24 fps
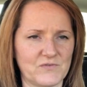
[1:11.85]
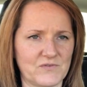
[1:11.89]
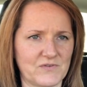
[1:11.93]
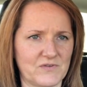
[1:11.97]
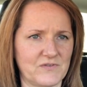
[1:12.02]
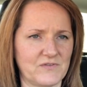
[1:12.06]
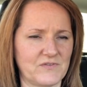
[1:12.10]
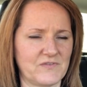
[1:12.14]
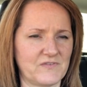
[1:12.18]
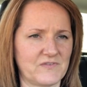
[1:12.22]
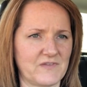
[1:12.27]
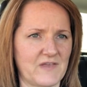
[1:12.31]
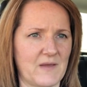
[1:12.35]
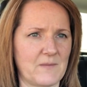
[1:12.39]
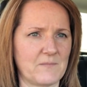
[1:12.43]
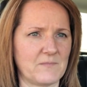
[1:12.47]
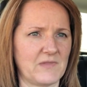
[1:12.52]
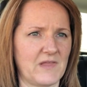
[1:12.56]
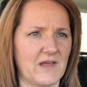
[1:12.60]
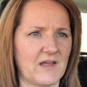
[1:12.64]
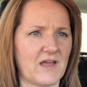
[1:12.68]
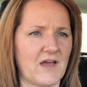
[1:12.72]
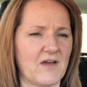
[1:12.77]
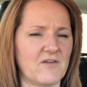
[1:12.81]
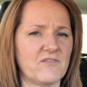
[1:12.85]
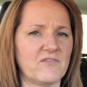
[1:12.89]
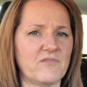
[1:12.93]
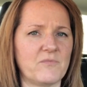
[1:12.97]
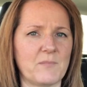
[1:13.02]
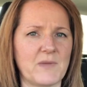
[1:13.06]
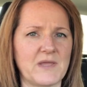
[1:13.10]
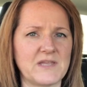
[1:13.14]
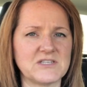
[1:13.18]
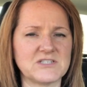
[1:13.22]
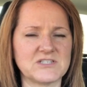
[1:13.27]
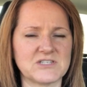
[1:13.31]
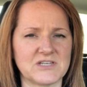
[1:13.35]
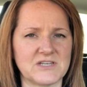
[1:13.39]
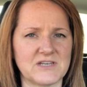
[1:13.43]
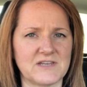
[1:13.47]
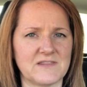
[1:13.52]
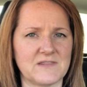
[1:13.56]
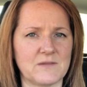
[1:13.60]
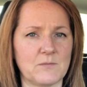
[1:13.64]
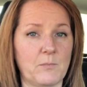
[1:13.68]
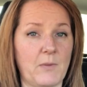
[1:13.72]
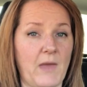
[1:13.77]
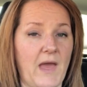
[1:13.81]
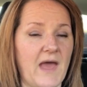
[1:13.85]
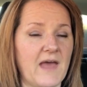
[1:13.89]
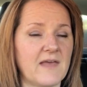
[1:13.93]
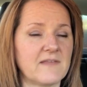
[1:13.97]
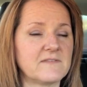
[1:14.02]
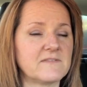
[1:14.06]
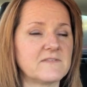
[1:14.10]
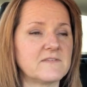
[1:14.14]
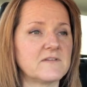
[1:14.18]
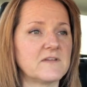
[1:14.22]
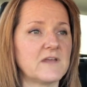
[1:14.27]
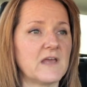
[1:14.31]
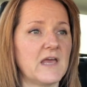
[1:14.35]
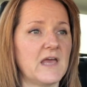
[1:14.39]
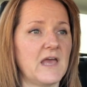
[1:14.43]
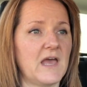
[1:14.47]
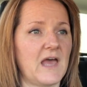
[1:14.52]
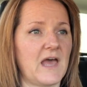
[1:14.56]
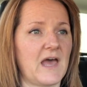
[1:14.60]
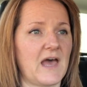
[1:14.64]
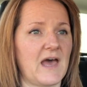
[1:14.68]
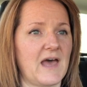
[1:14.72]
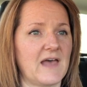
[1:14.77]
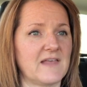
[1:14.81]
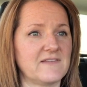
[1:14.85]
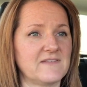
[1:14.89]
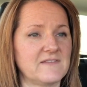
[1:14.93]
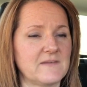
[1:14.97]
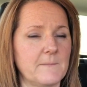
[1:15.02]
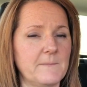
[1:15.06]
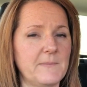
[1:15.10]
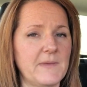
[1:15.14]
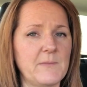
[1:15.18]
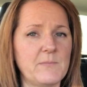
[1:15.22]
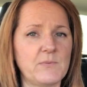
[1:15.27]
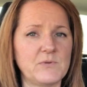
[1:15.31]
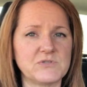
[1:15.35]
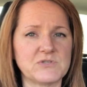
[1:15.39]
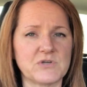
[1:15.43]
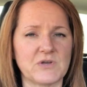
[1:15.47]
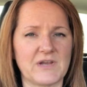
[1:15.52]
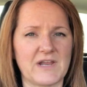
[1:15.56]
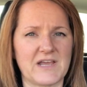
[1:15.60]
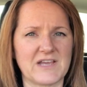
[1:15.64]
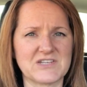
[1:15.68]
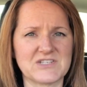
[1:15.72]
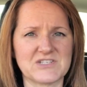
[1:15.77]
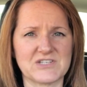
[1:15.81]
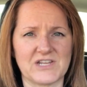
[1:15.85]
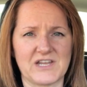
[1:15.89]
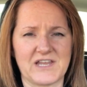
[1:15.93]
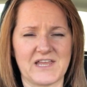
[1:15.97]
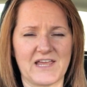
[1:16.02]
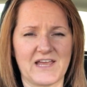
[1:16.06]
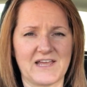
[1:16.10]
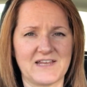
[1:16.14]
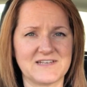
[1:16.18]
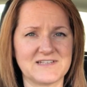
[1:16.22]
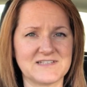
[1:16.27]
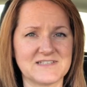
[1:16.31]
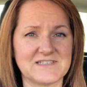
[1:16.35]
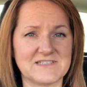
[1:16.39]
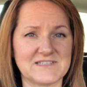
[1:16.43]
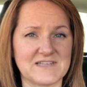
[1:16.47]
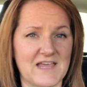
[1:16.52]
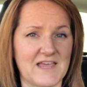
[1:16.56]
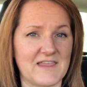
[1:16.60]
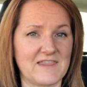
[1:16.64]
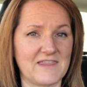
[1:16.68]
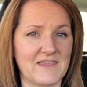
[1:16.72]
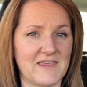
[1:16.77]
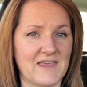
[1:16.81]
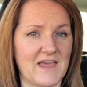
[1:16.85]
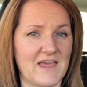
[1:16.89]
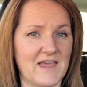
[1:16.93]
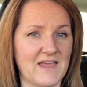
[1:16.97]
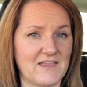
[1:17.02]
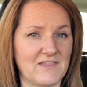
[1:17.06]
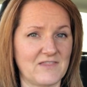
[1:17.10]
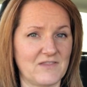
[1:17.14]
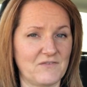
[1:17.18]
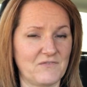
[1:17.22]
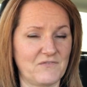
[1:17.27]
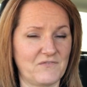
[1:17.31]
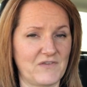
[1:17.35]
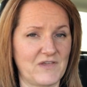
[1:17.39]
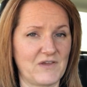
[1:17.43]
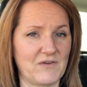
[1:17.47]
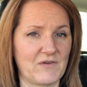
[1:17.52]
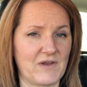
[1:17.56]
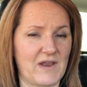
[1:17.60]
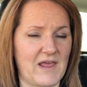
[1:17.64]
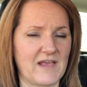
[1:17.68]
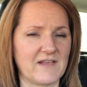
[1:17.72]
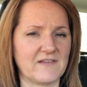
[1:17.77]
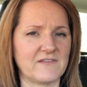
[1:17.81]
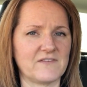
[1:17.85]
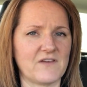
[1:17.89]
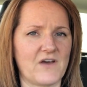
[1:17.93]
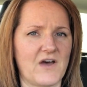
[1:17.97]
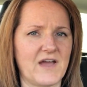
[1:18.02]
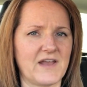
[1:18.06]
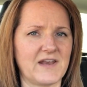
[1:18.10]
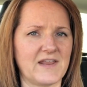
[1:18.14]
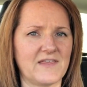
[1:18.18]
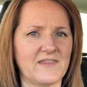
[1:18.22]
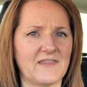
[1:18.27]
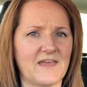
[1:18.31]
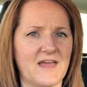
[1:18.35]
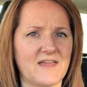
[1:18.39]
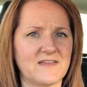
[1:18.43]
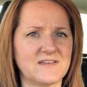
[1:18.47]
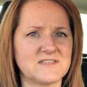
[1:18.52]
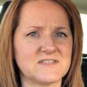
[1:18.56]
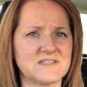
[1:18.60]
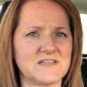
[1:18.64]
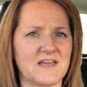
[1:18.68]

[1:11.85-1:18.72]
Because like I've mentioned in the past, some people don't actually understand the fear and anxiety that